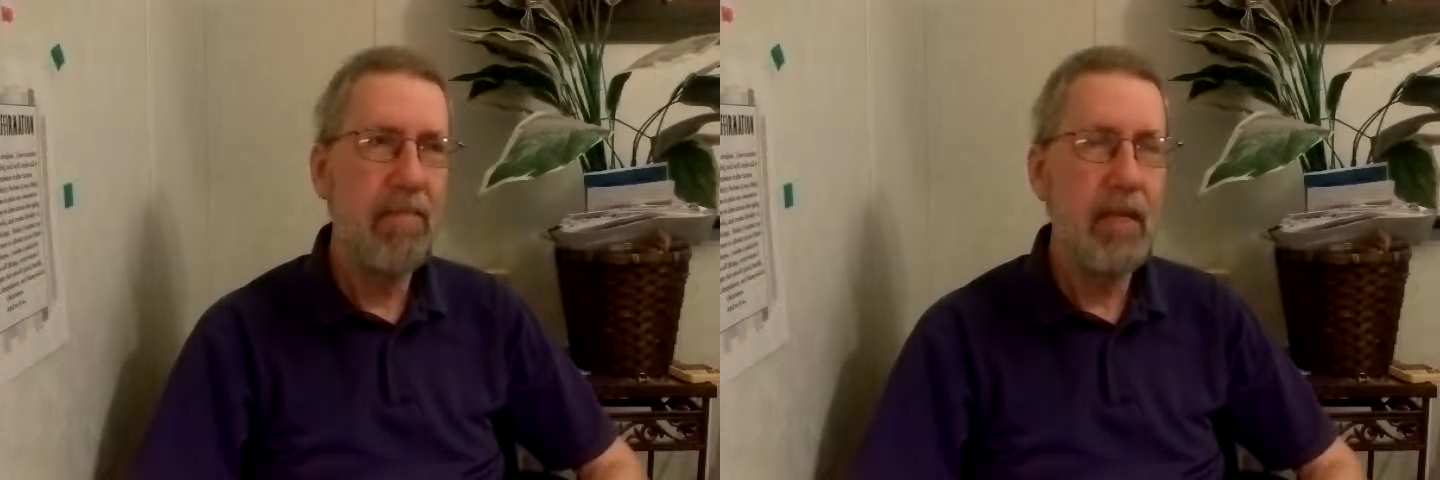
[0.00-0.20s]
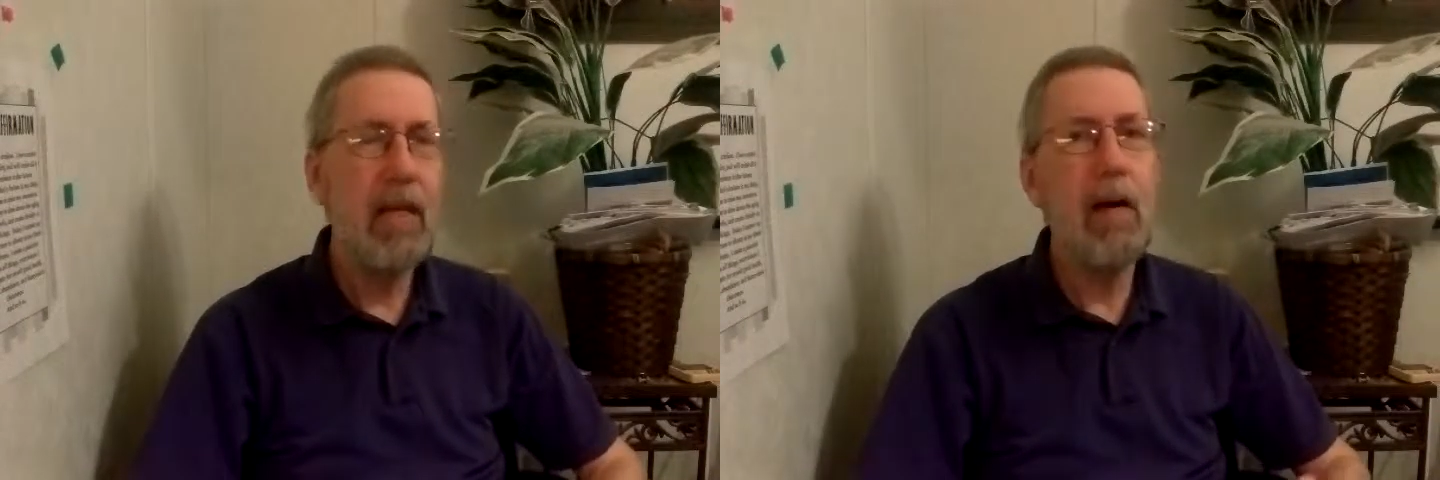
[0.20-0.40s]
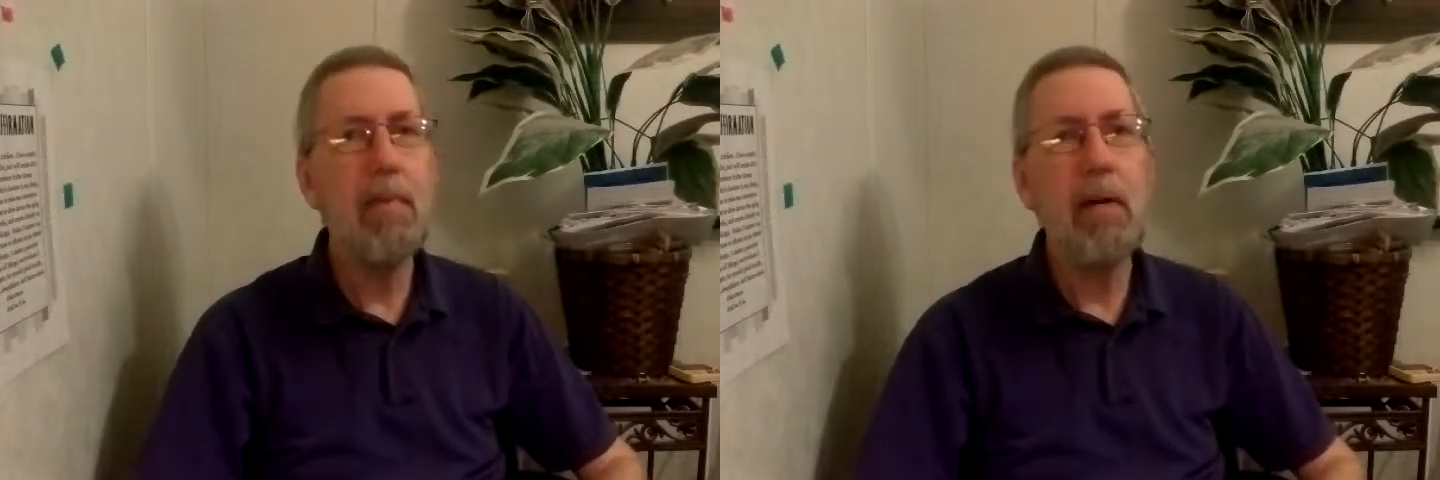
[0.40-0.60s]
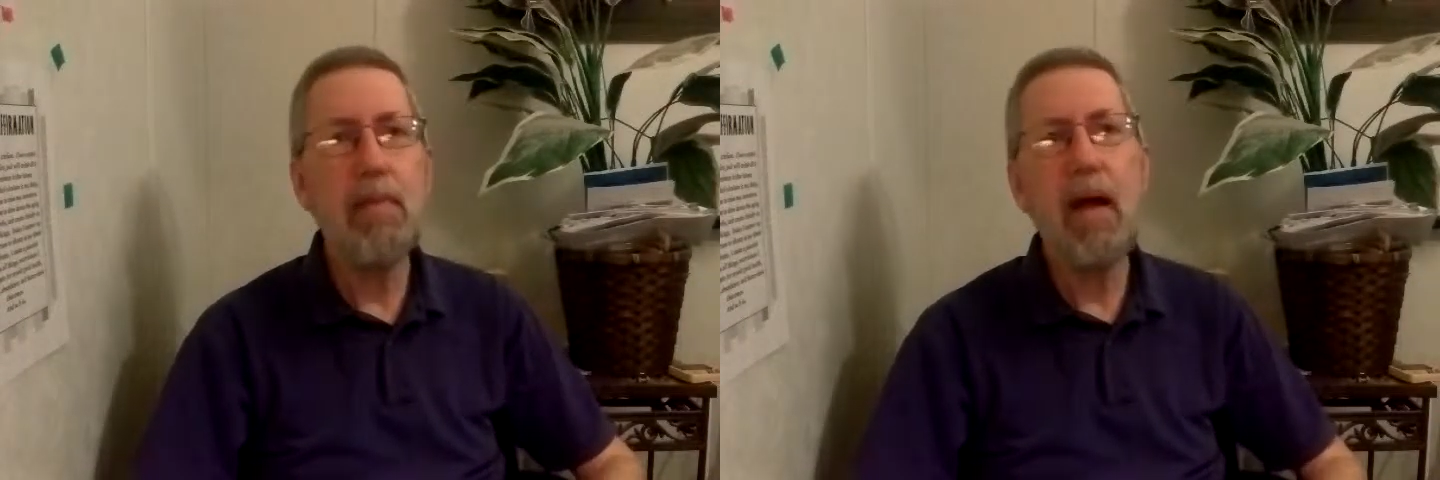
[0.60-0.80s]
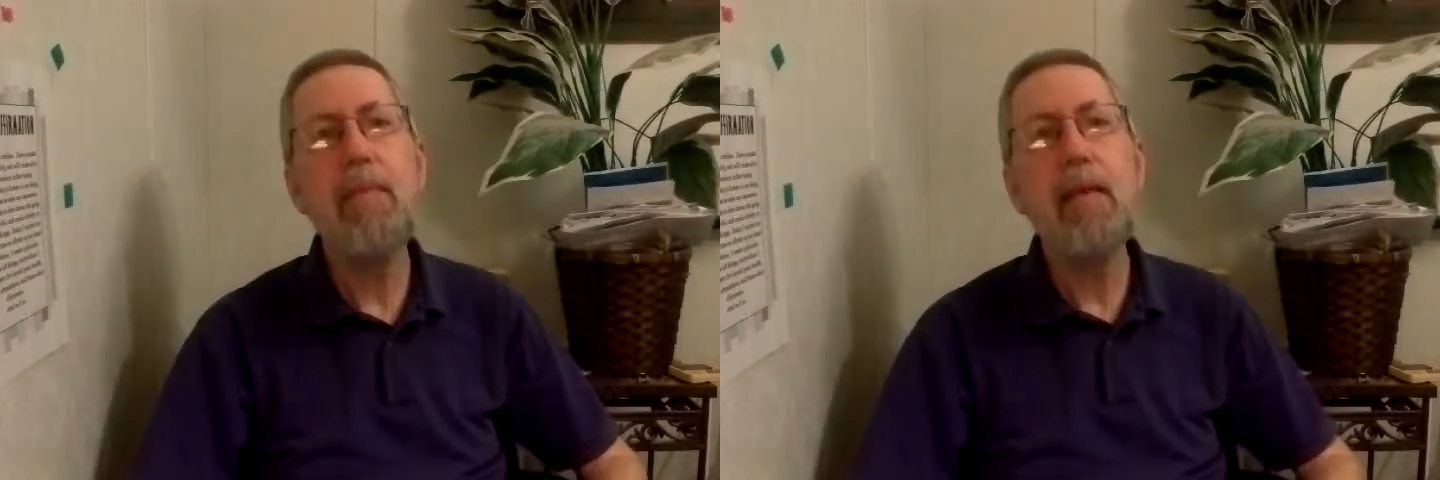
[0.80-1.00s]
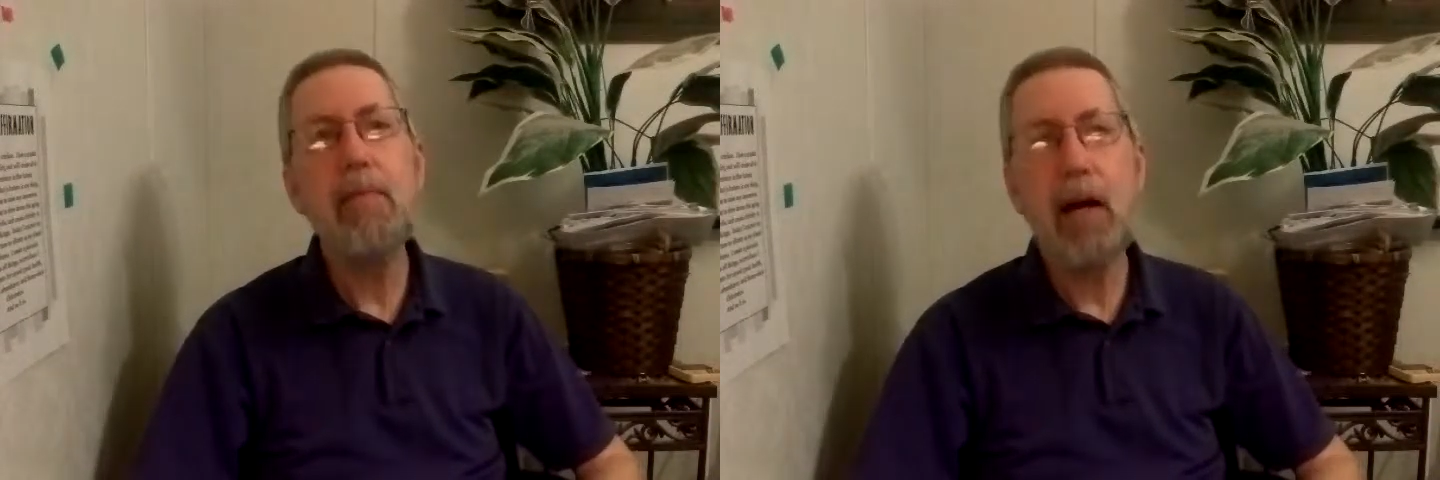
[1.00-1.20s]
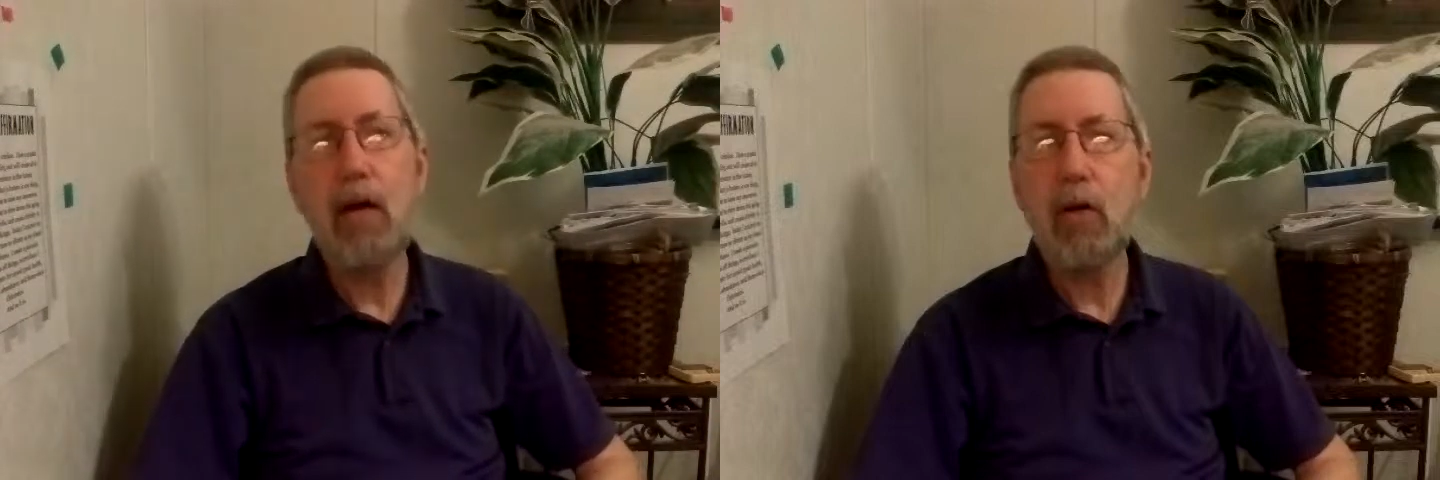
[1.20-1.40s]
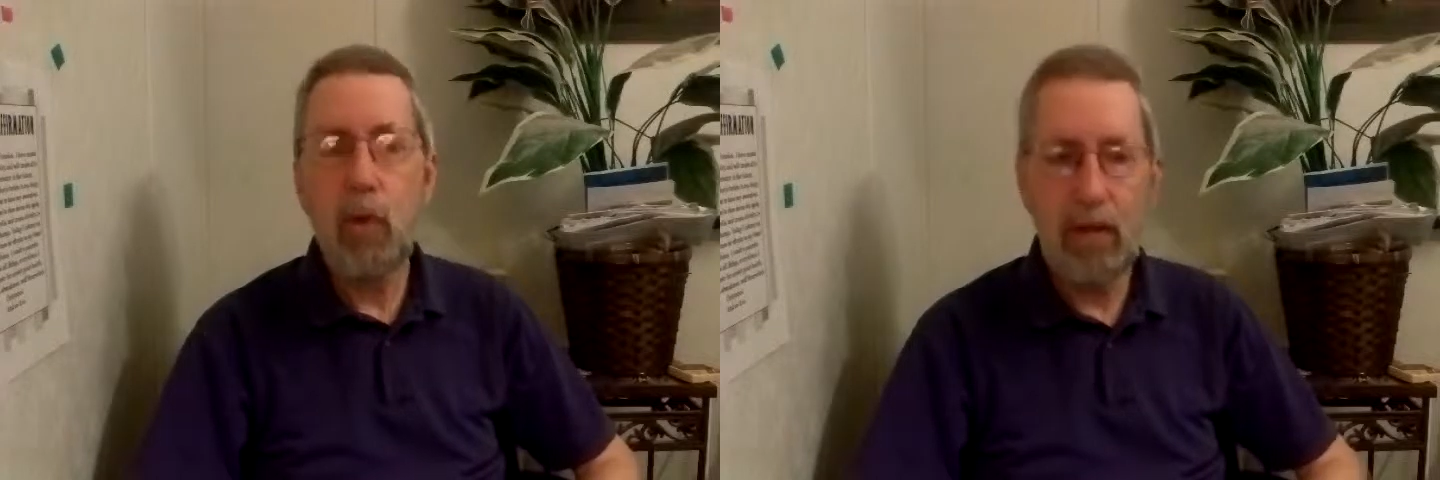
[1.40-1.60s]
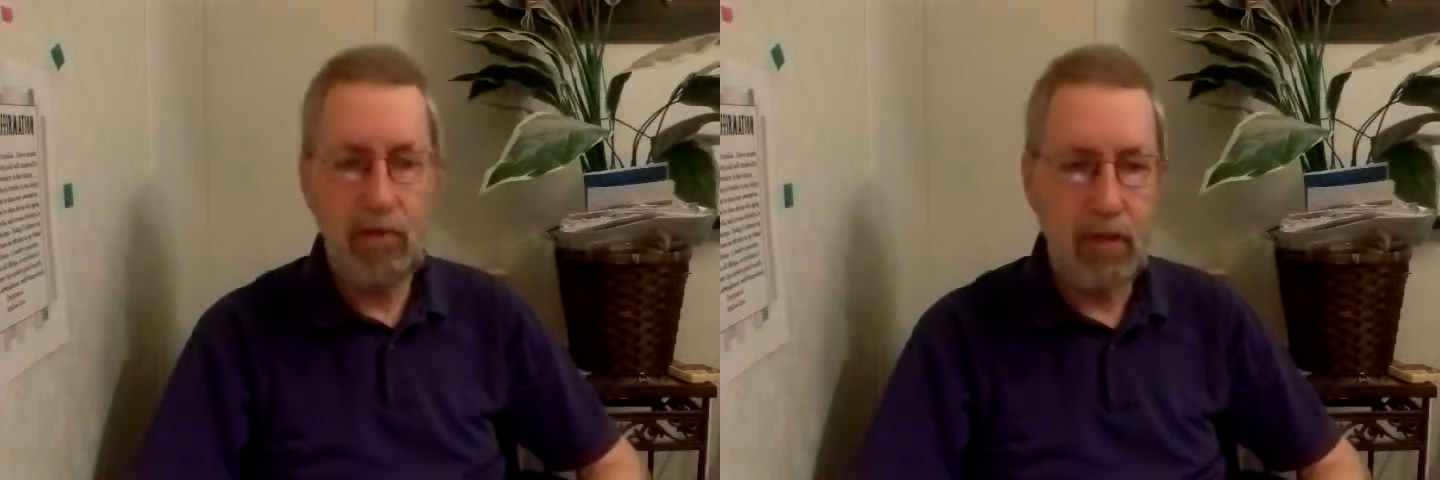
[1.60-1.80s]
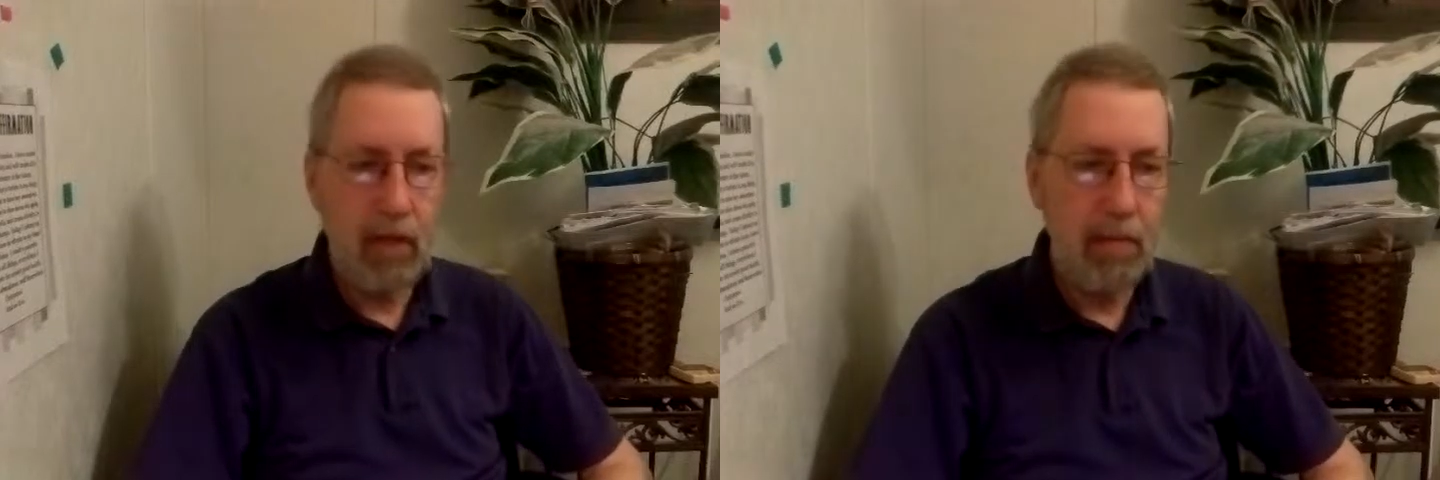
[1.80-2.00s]
But maybe the better
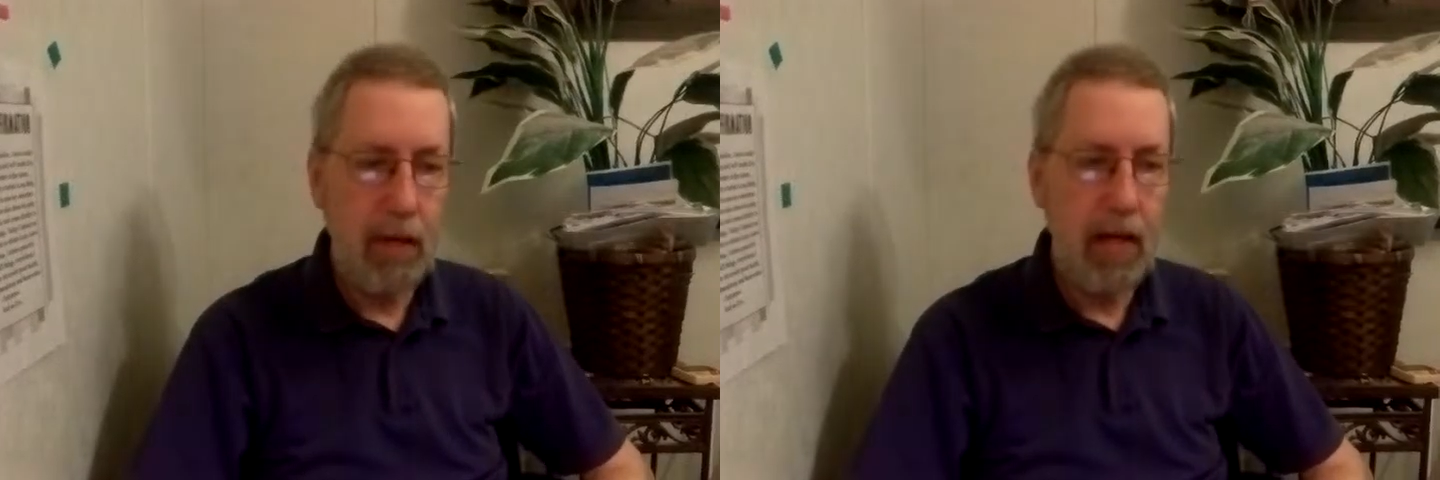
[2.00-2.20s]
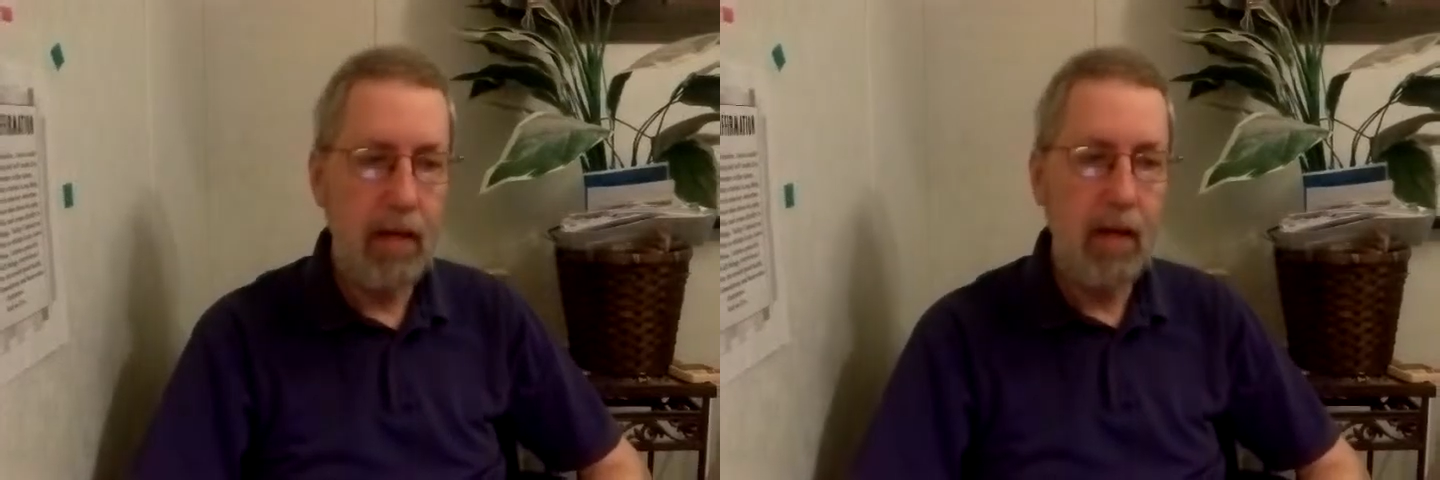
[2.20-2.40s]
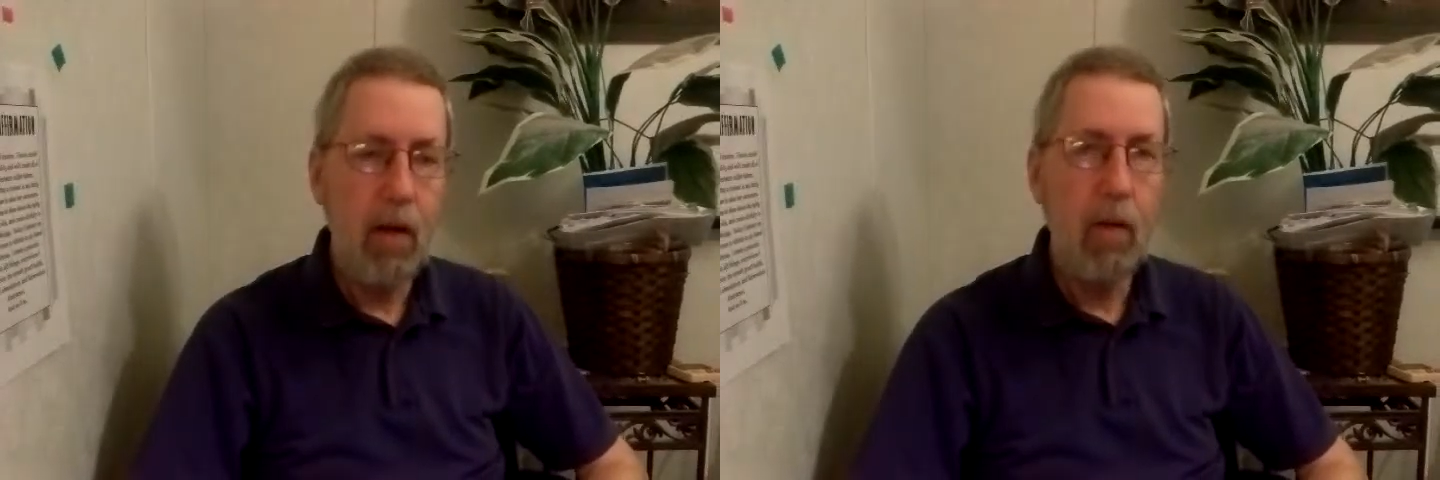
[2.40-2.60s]
question would be,